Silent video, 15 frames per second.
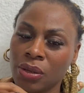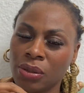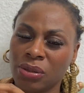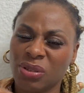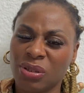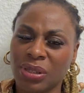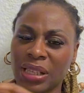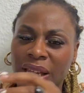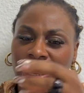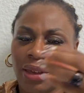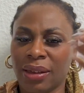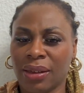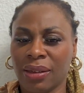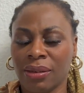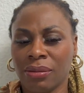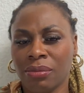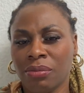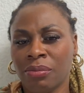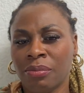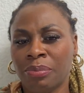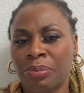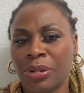So it's like
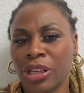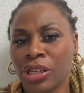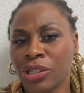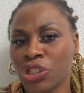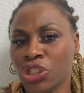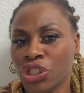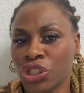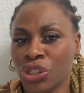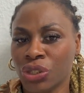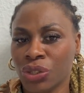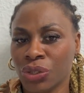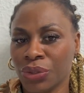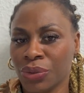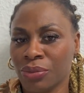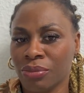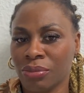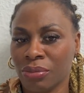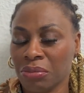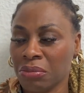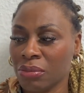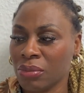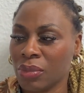bleach.
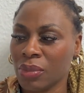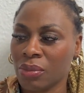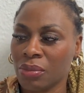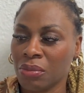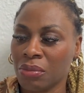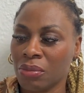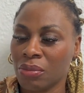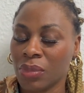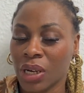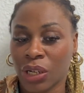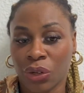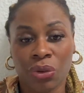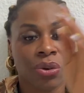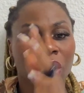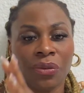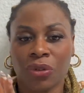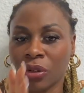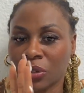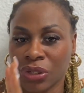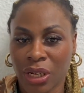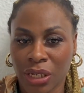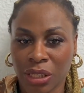I don't know, I've not
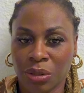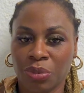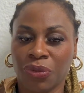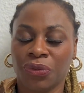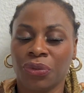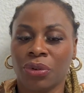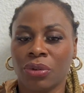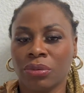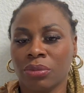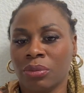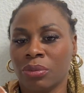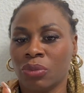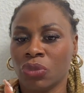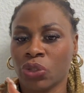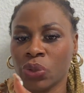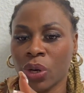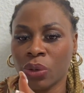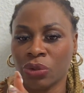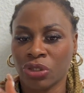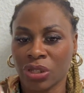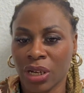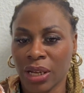tried it before, so I'll
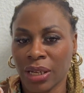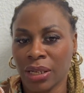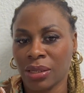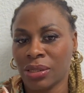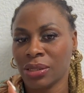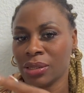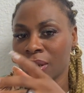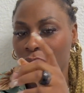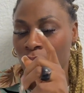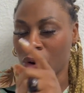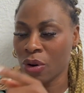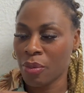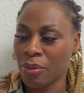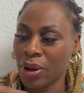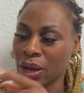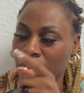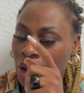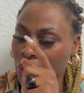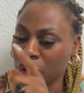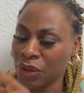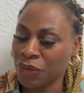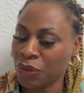try it. I'll come back,
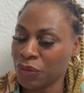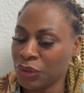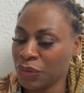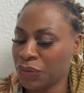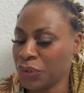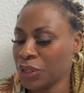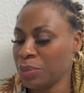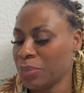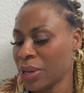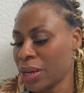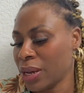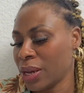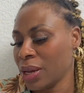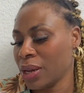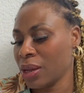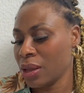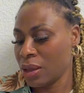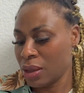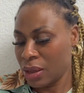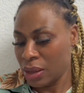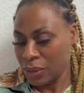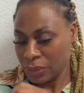I'll give you the feedback.
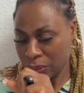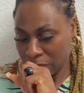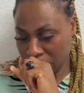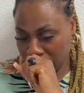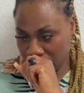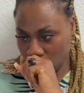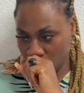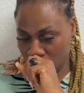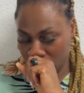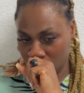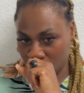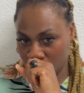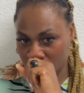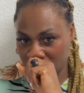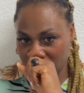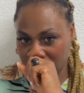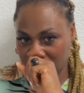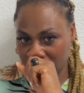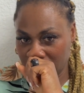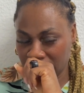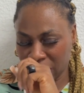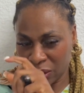22
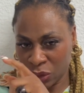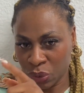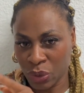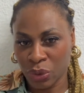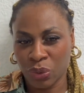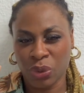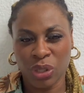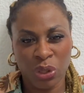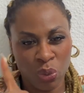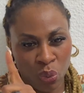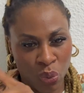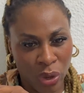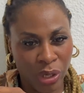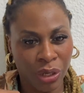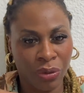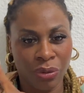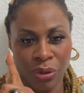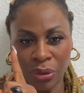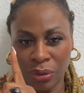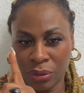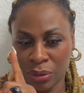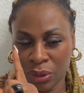liters. This one too is
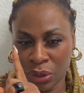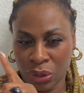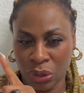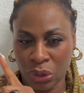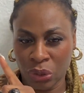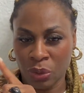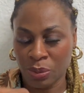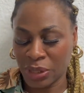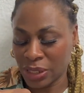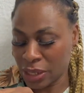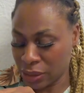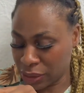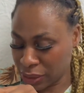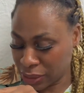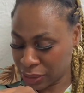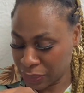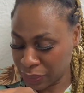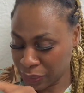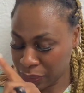€1 some cents.